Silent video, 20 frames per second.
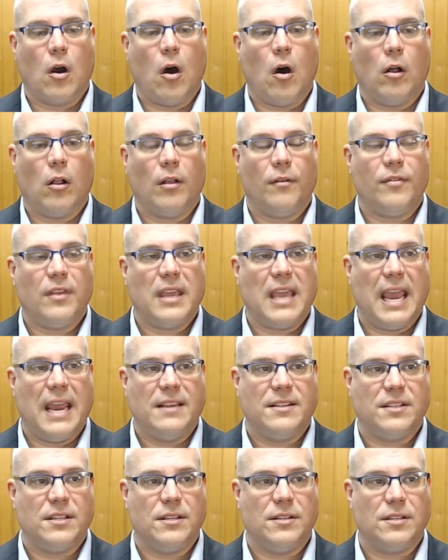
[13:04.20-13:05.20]
of the
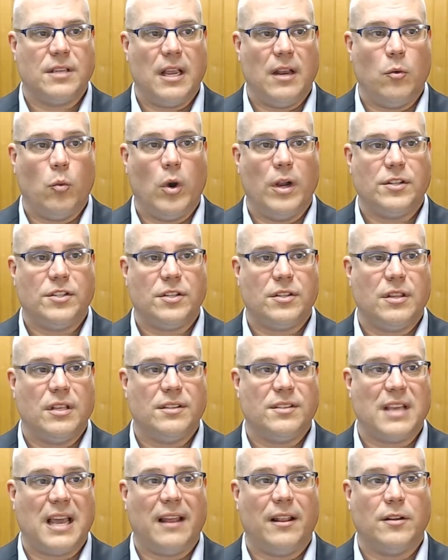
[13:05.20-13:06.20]
cases in which the
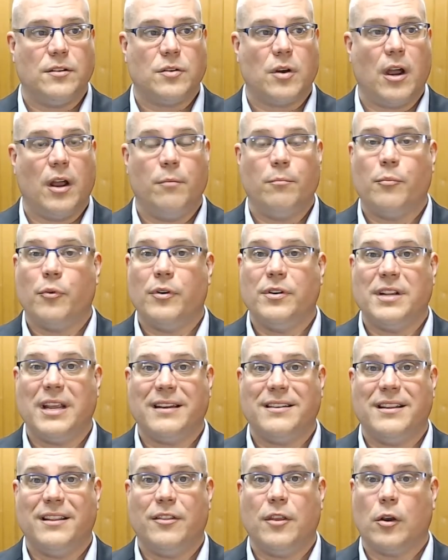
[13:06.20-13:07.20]
XyloTron
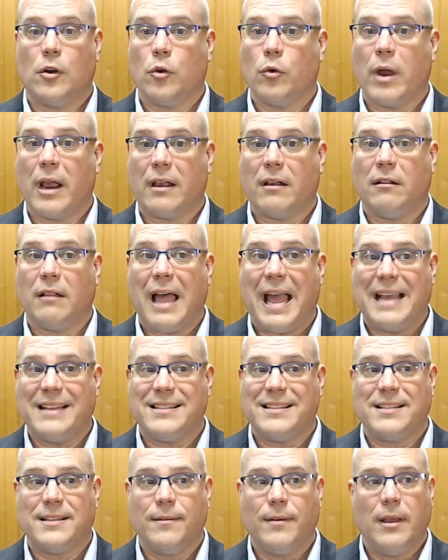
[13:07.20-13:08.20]
predicted the correct
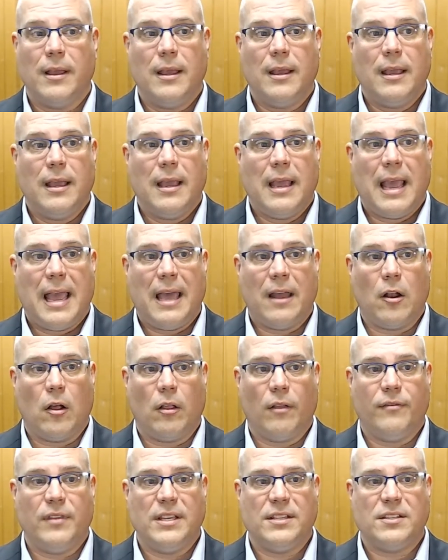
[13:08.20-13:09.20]
class, and all of
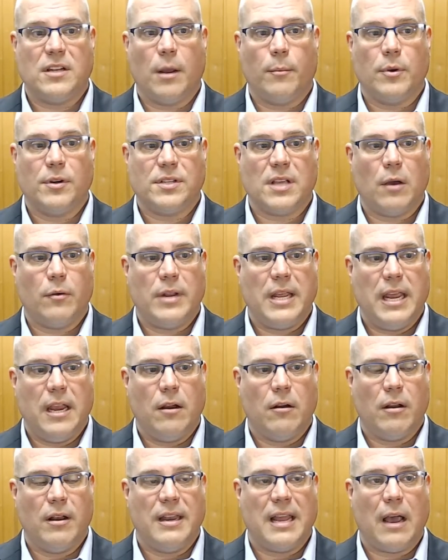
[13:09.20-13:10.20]
these numbers out here
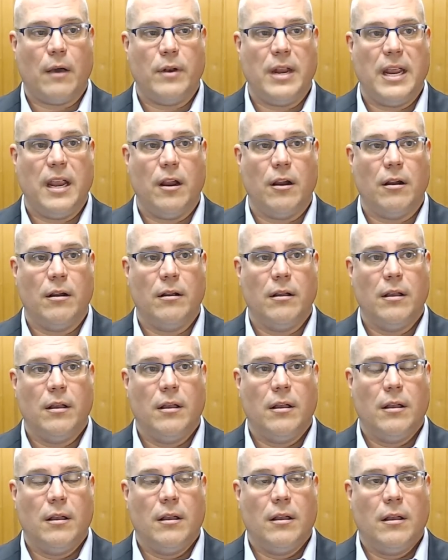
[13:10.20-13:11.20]
and down here
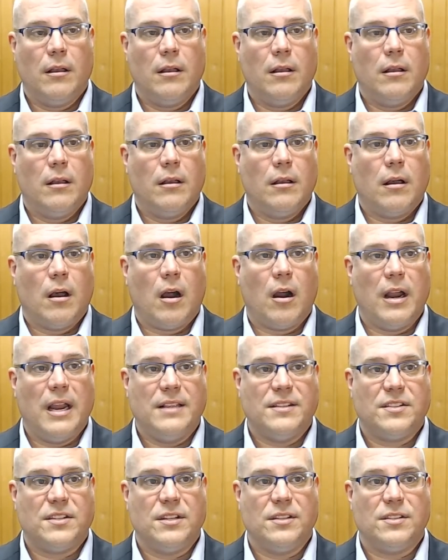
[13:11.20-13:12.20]
are
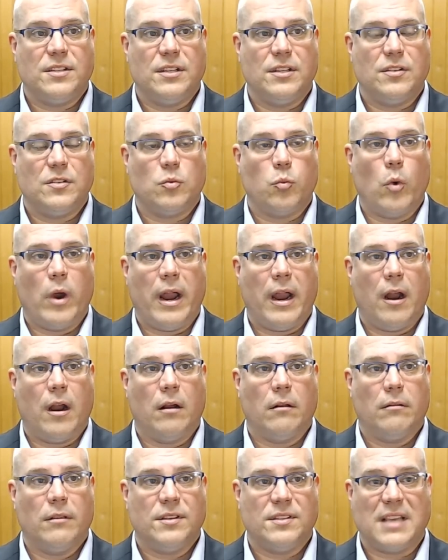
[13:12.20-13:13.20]
instances where
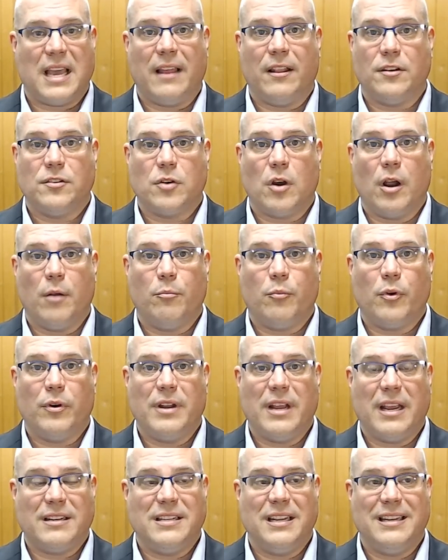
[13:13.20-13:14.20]
the XyloTron
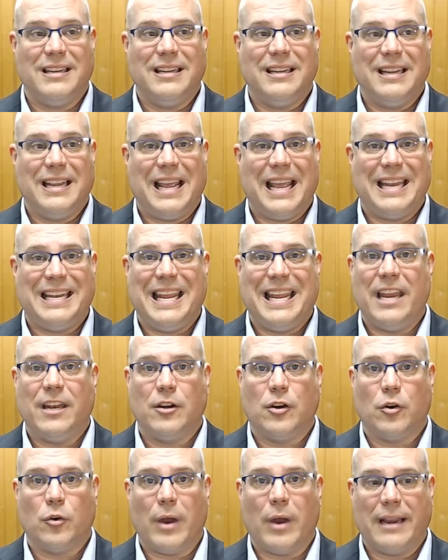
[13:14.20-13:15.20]
predicted an
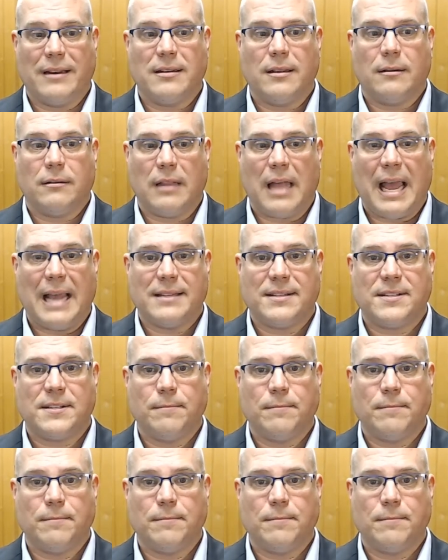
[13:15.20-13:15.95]
incorrect class.